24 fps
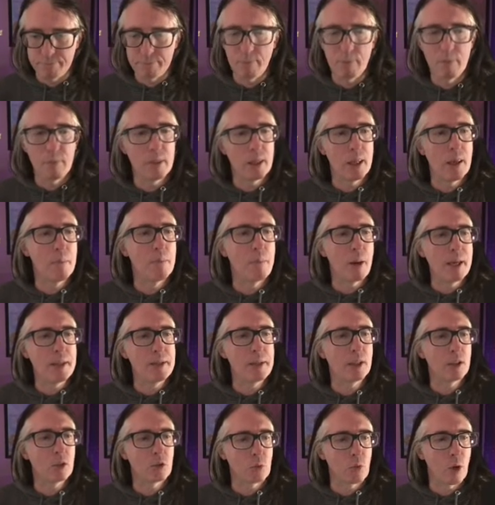the
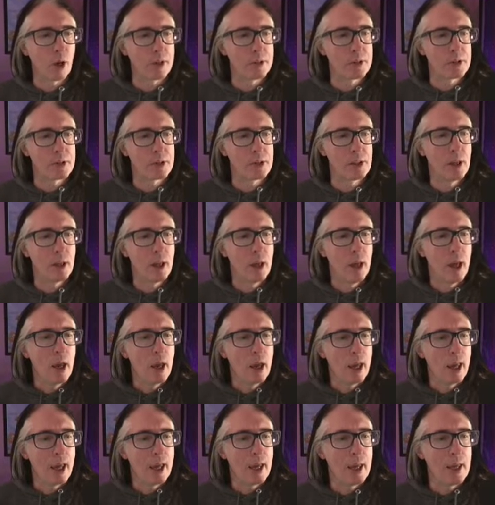basic thrust
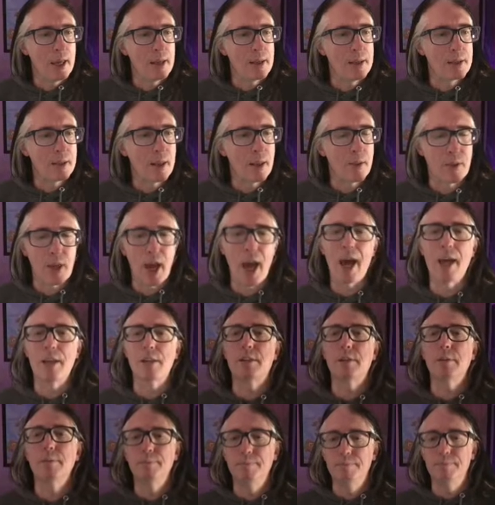is
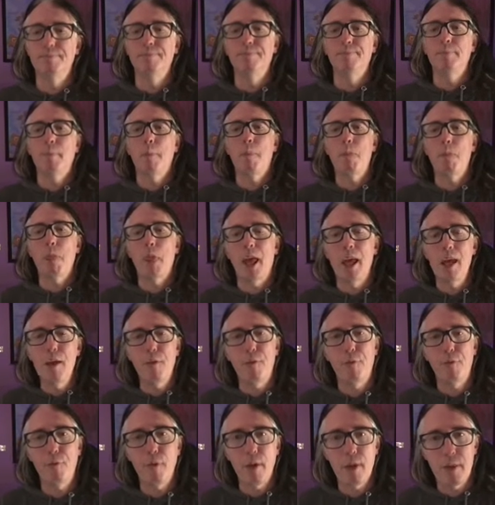that
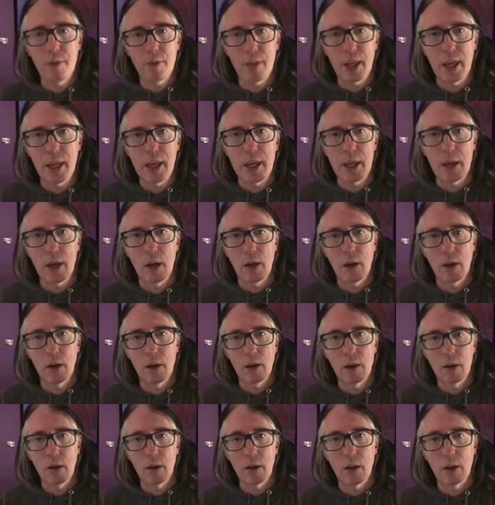if the
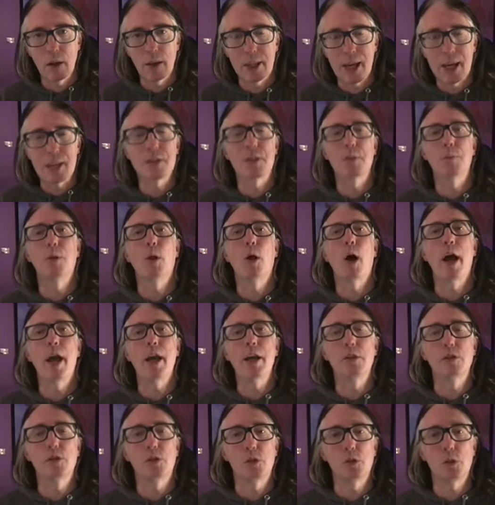gas
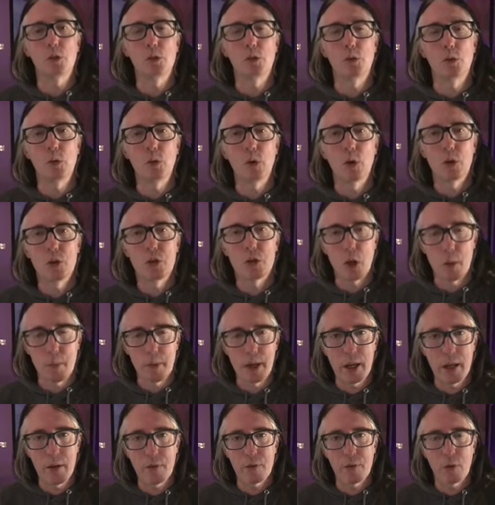supply to
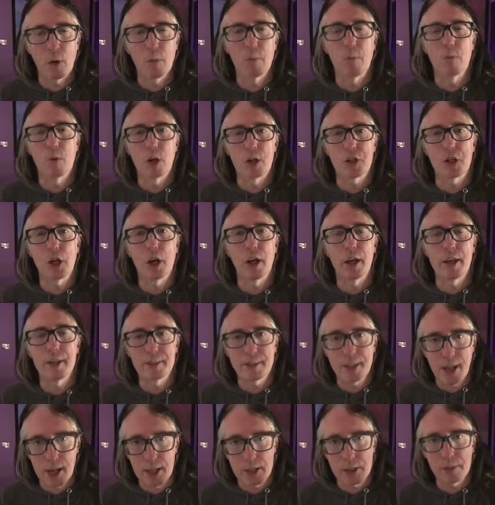Germany from Russia is
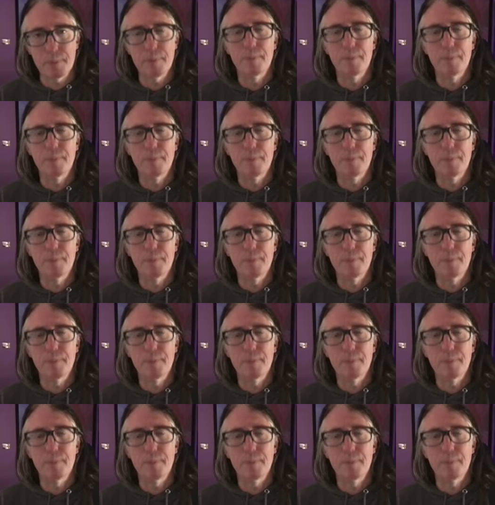cut,